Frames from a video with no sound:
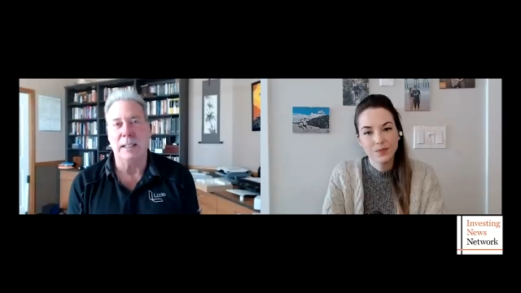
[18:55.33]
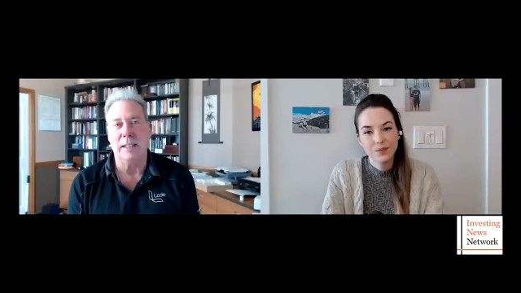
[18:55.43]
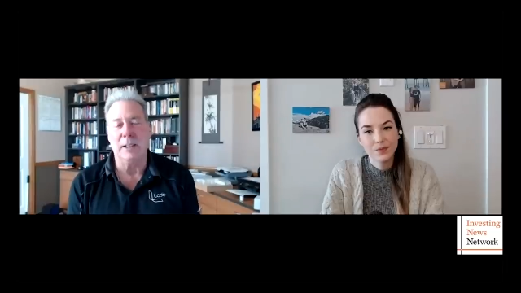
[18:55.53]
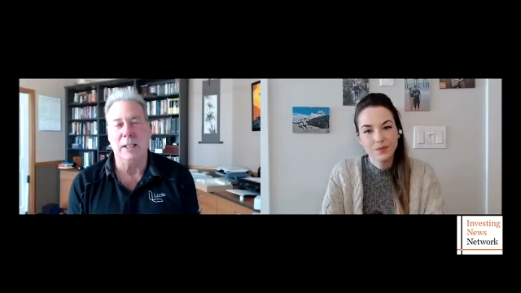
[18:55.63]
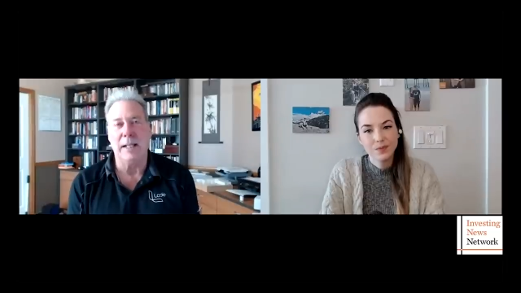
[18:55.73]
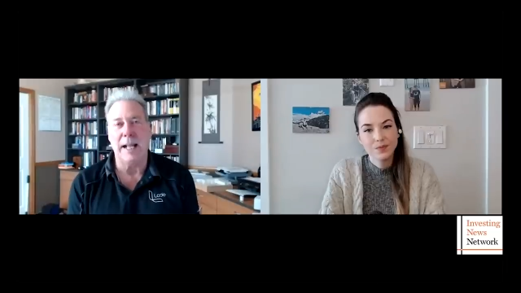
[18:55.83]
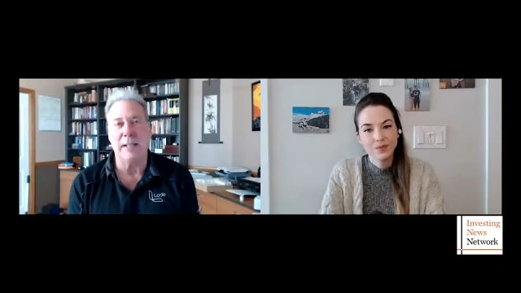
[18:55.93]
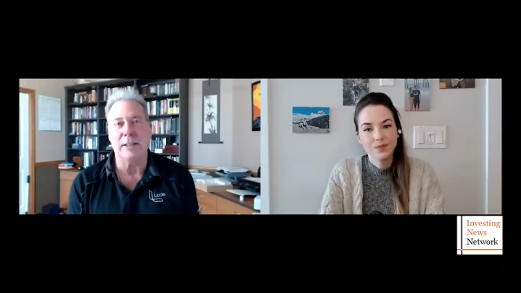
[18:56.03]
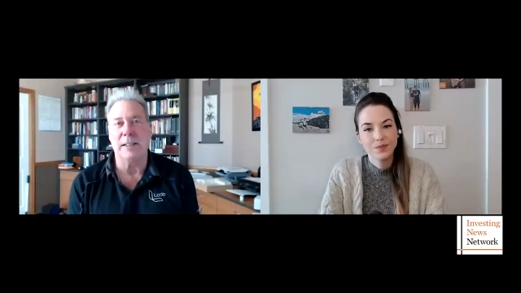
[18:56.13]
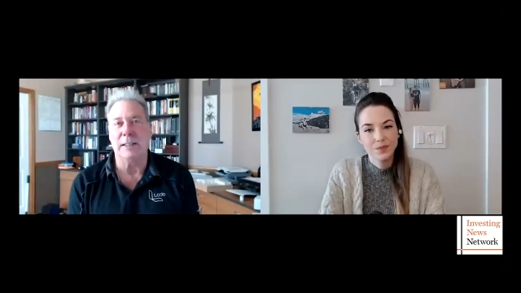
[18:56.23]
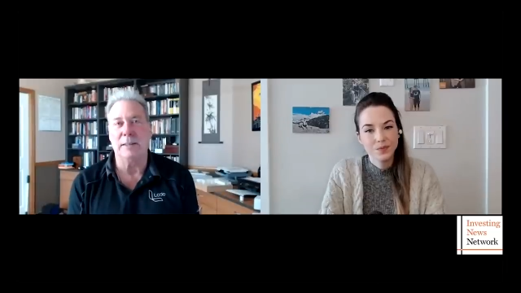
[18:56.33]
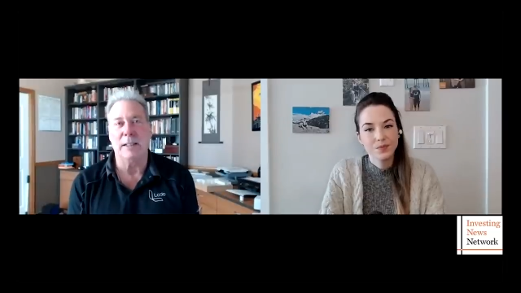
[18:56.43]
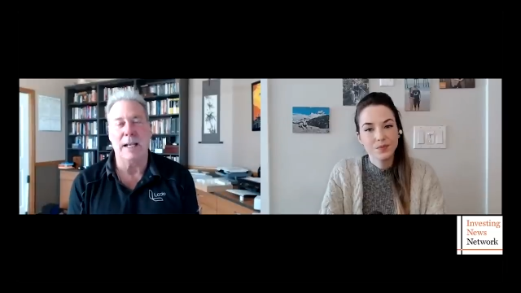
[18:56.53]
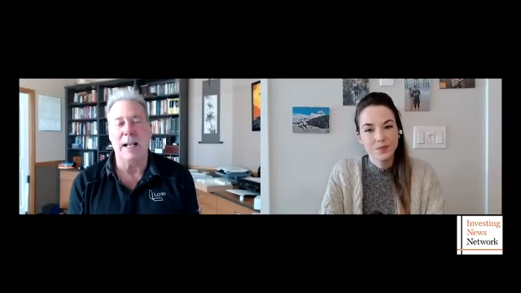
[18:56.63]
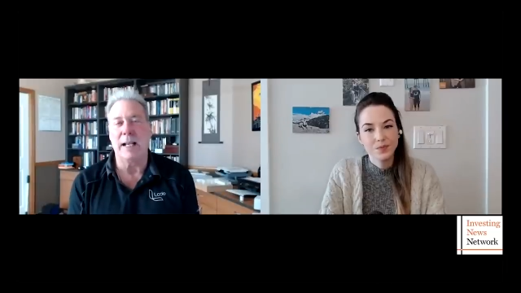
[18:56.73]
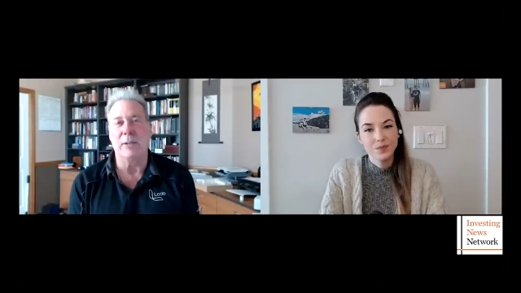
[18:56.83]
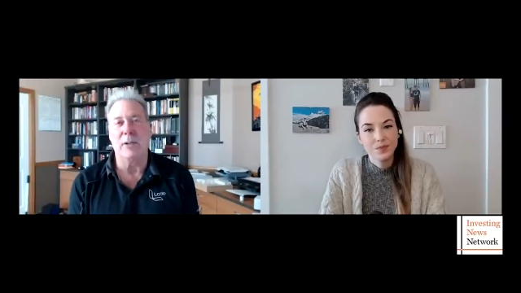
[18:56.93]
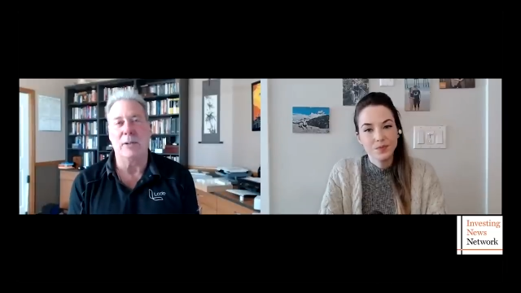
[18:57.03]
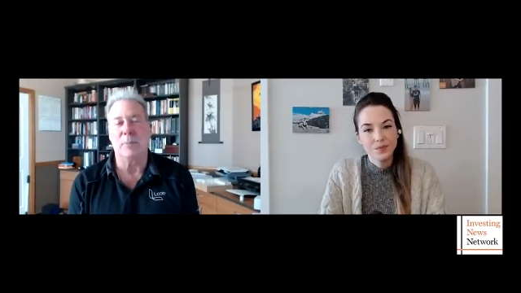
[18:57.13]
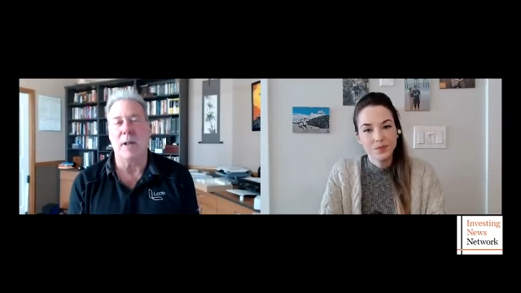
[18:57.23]
Speaker 1: it, it has a and i don't
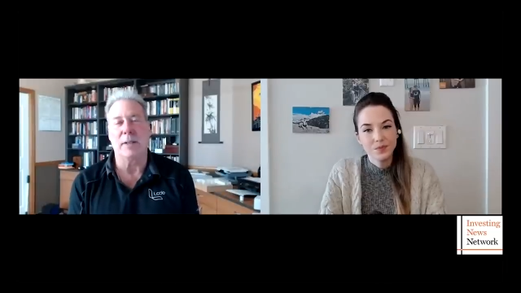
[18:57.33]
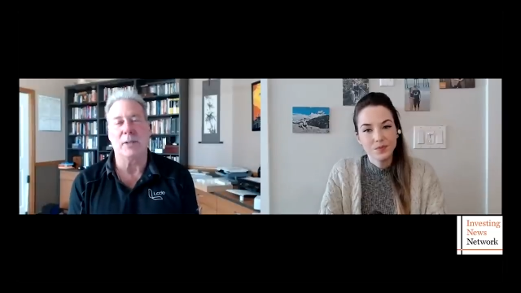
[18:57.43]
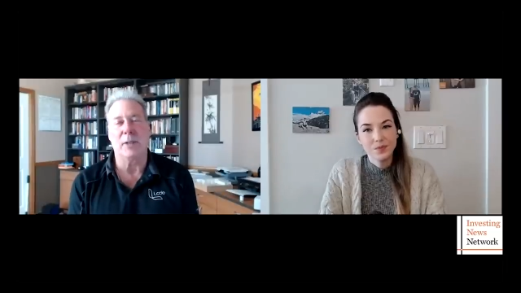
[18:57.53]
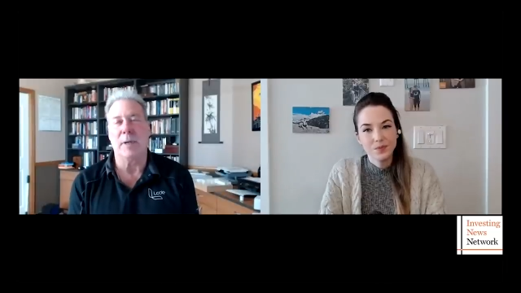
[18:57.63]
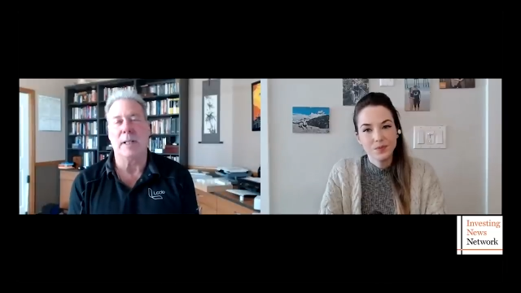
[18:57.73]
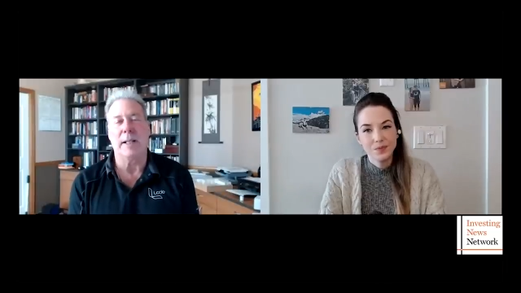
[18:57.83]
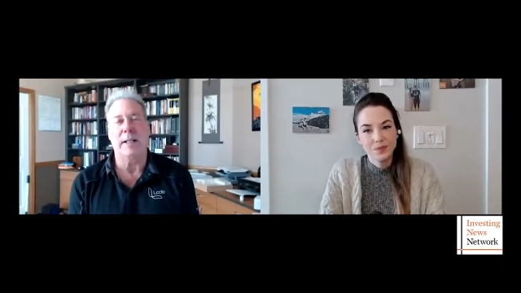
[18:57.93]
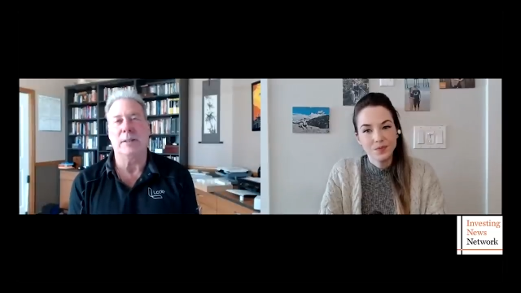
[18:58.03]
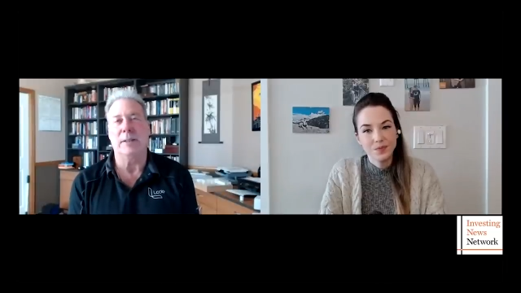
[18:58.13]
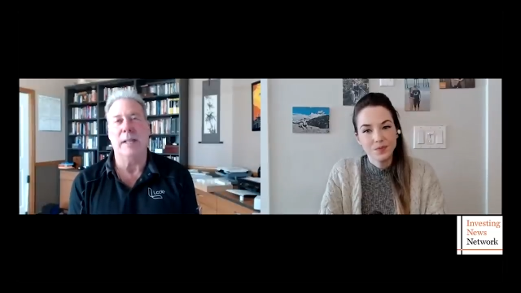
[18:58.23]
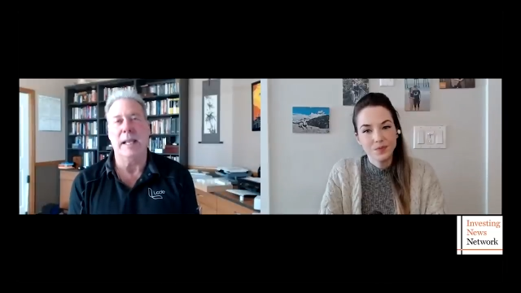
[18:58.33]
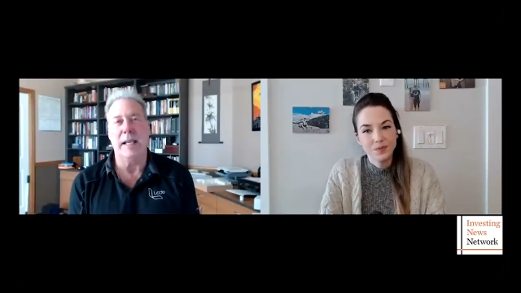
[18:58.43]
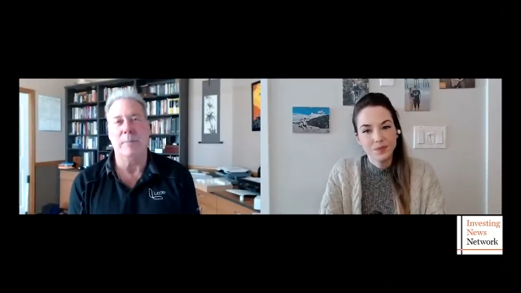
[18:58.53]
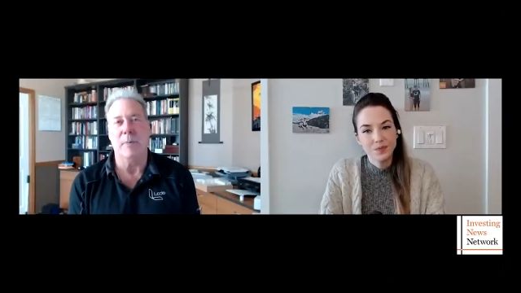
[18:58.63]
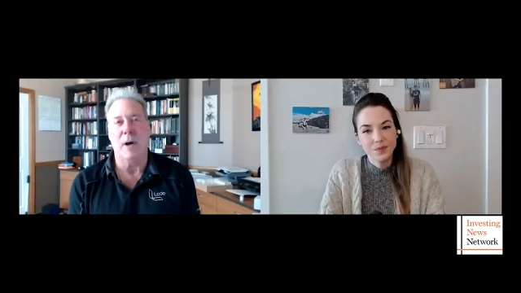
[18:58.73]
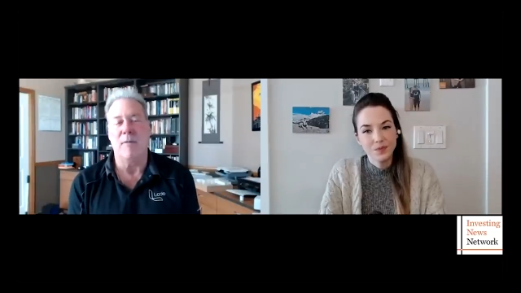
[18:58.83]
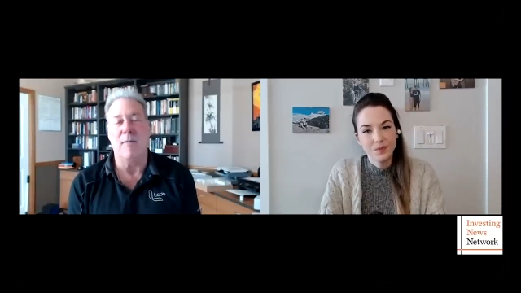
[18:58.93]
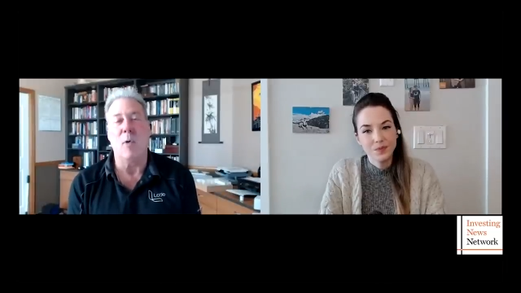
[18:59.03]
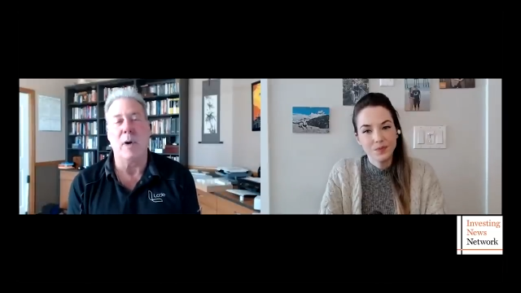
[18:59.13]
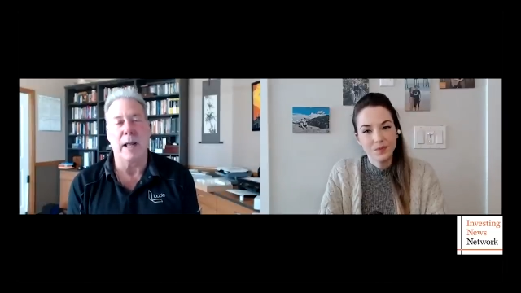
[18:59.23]
know it's probably somebody that has a name
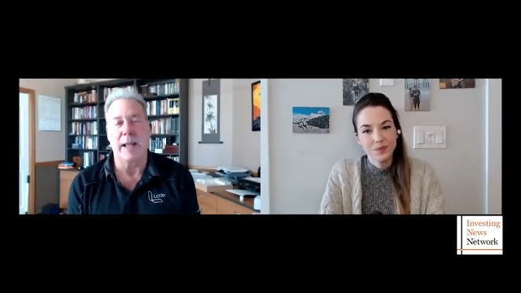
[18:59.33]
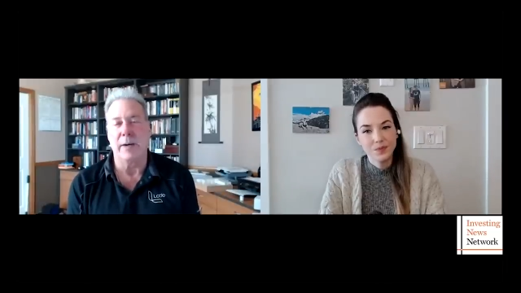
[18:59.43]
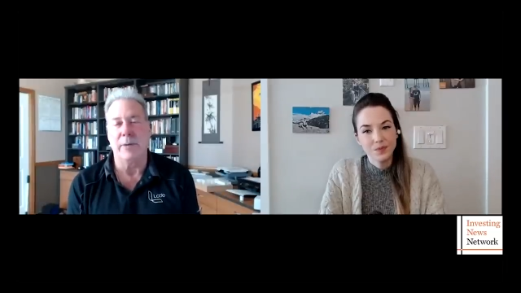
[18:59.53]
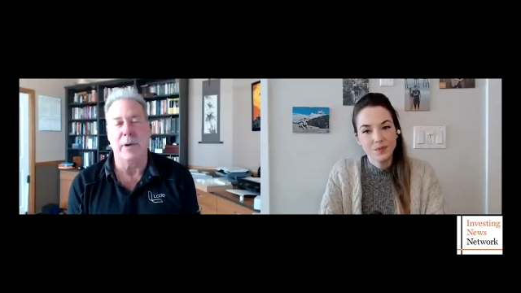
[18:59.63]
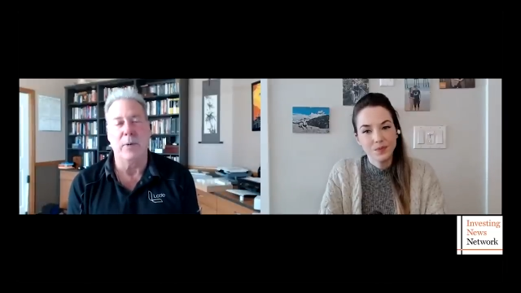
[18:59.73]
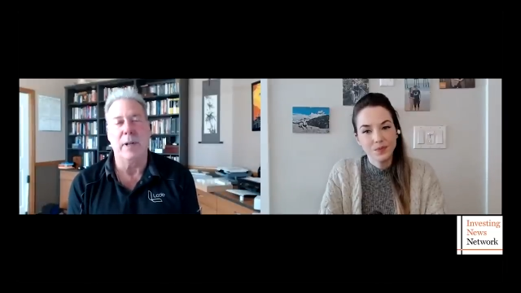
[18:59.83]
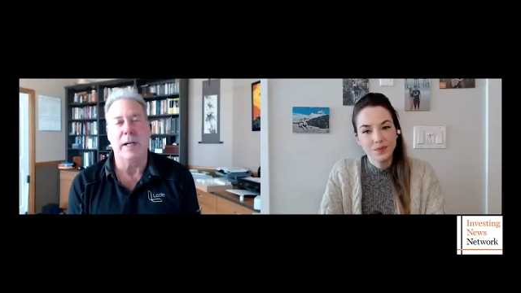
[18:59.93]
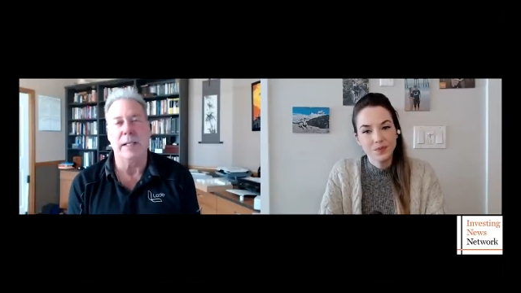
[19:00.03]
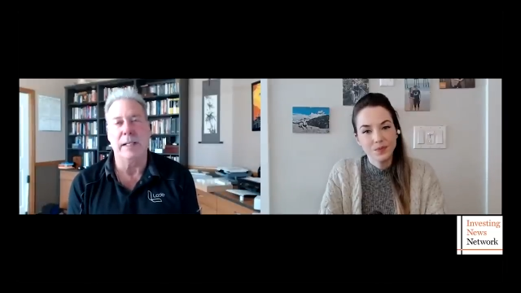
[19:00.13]
for it i don't know what it